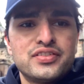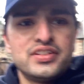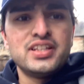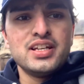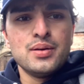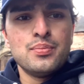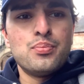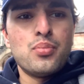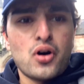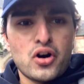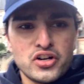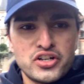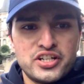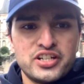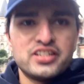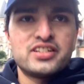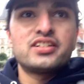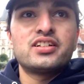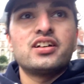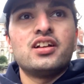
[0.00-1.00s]
the
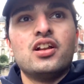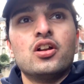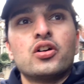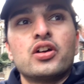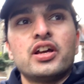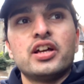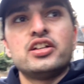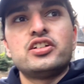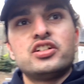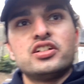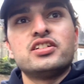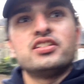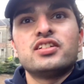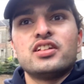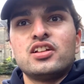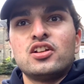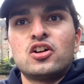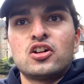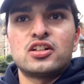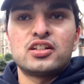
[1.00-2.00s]
poshest locations
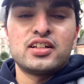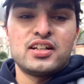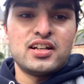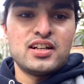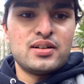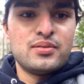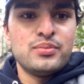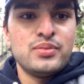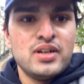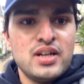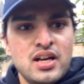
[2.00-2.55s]
in Nottingham,